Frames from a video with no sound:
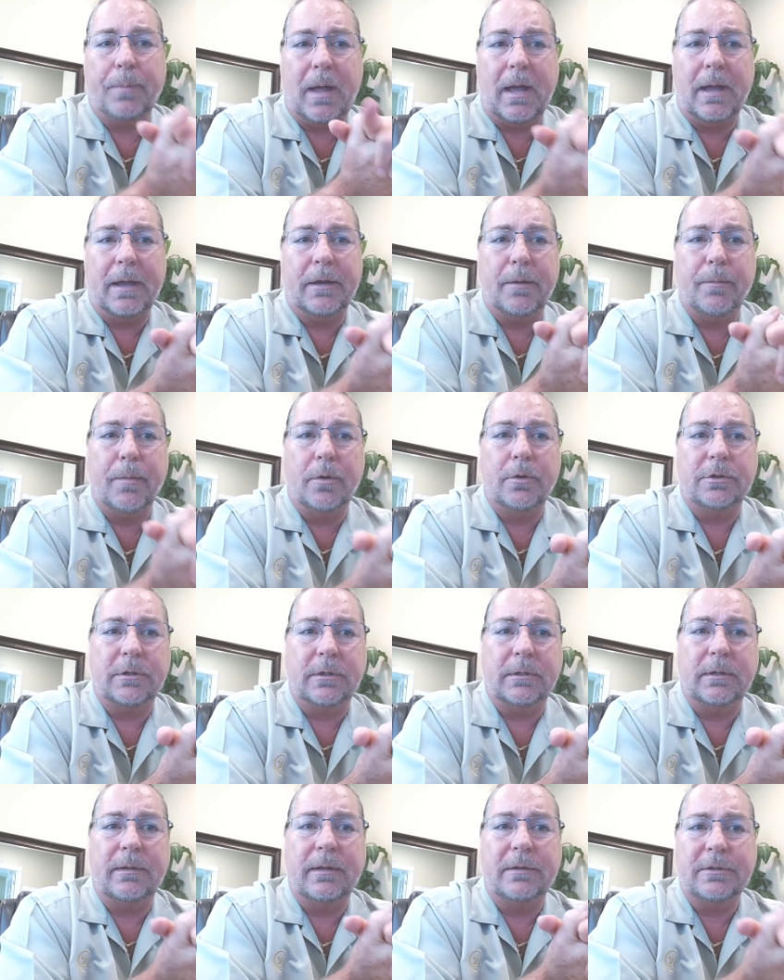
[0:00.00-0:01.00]
buy
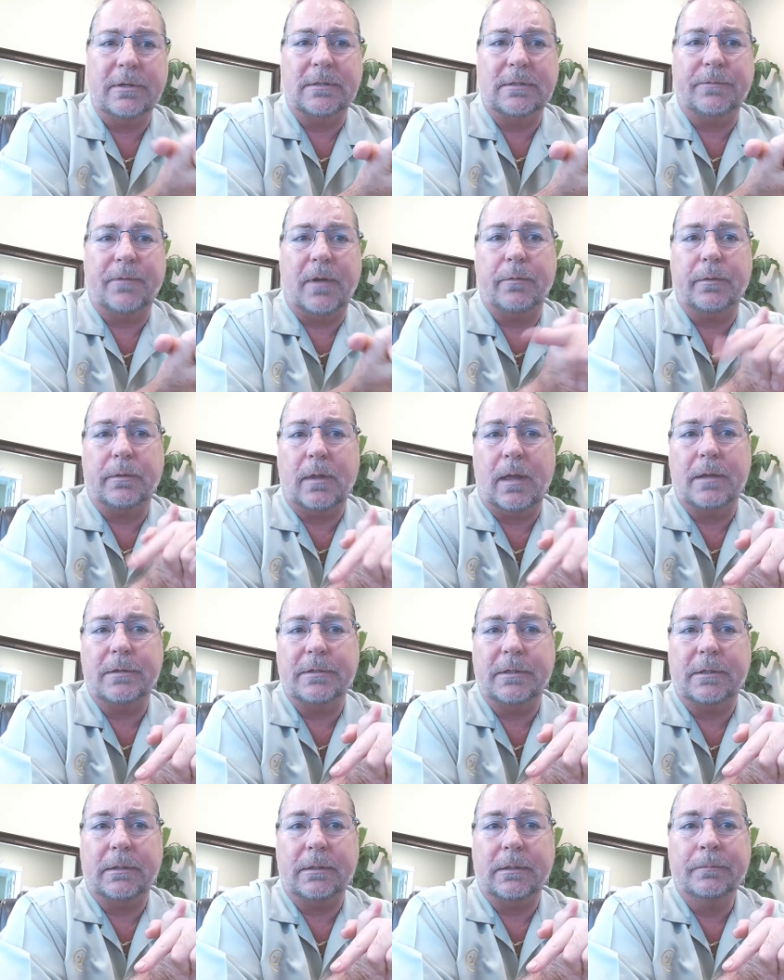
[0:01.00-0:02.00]
and they justify with
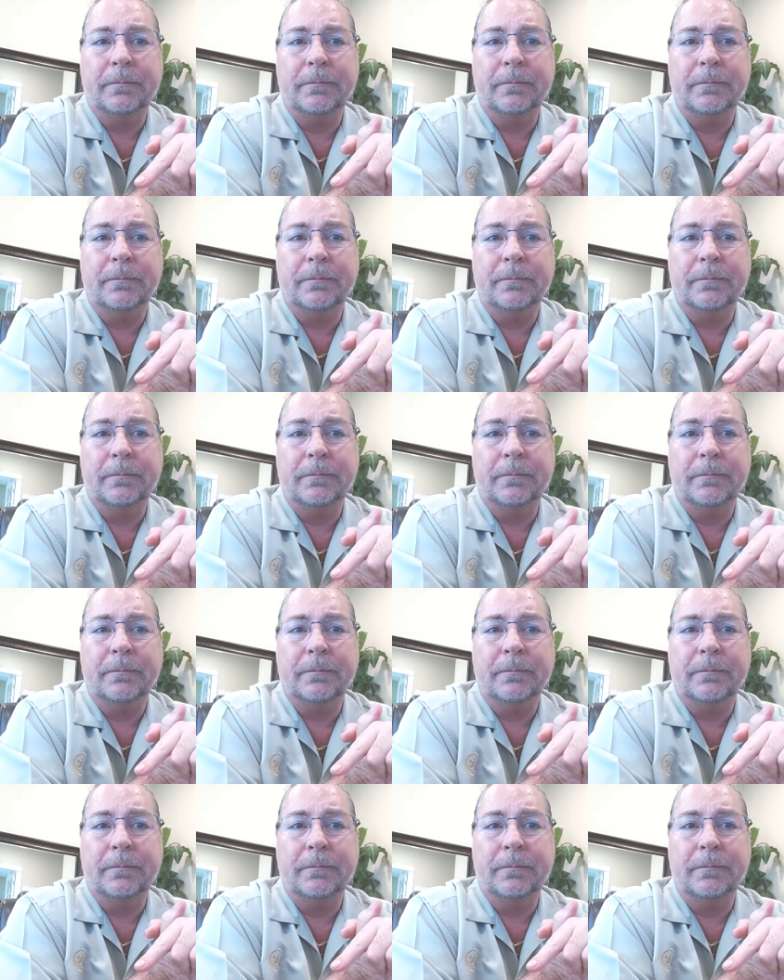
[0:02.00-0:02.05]
logic.